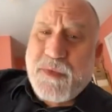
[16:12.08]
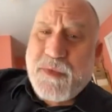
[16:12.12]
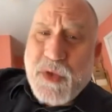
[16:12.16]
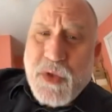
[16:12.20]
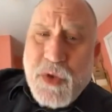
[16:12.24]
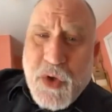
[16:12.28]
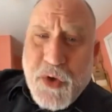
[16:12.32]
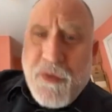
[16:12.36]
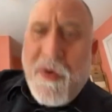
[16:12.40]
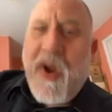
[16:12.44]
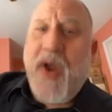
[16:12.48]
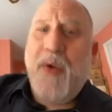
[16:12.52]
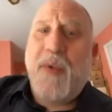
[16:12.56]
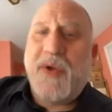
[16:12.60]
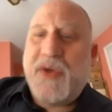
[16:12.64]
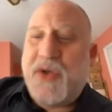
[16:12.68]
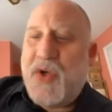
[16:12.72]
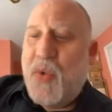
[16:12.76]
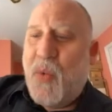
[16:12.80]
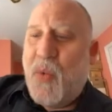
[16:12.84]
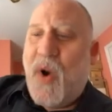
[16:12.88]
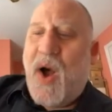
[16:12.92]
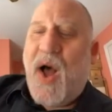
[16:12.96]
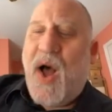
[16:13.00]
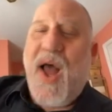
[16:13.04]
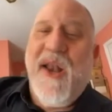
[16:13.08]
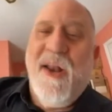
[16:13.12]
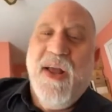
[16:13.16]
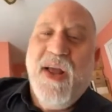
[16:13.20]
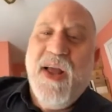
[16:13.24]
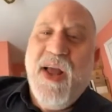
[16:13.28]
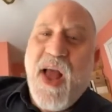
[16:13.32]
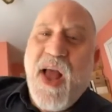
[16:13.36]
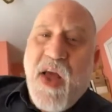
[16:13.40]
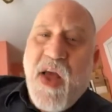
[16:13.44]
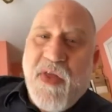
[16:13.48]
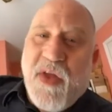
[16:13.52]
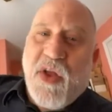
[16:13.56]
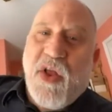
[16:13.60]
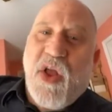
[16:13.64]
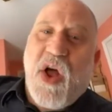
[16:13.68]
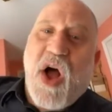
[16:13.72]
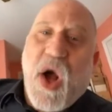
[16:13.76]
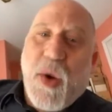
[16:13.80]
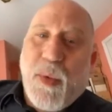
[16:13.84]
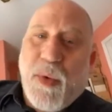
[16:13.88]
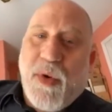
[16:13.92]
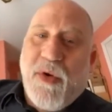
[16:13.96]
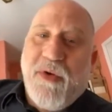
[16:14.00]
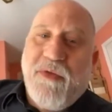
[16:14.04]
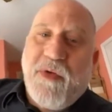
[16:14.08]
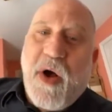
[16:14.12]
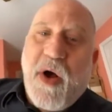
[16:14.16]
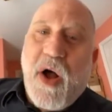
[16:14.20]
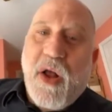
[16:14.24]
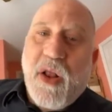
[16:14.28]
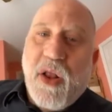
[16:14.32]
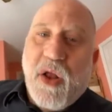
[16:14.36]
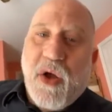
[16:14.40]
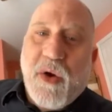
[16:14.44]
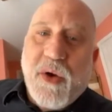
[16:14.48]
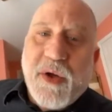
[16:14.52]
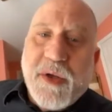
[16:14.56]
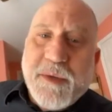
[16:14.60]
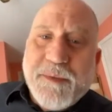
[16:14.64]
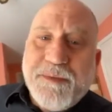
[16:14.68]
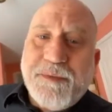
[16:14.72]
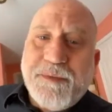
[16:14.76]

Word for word: You create what you want. And the law will follow.